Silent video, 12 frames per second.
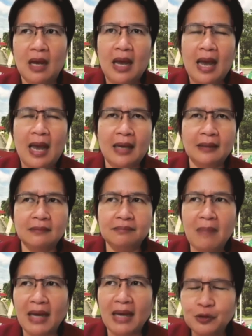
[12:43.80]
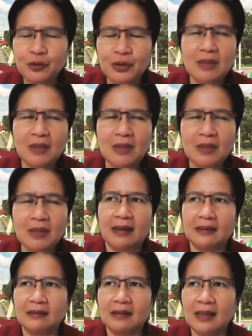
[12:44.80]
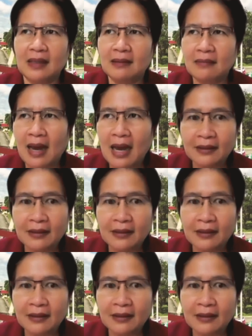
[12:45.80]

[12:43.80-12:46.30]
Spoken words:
And my dream is that in